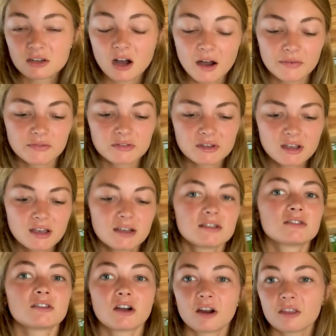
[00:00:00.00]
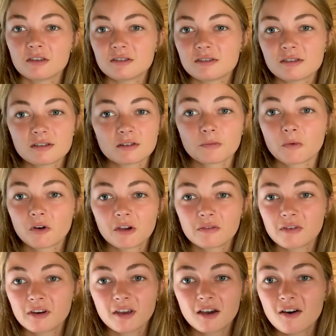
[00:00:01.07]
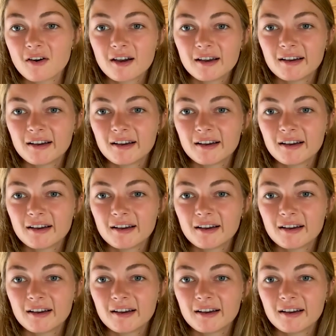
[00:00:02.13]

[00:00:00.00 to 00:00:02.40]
offs. Sorry, this is such a boring video.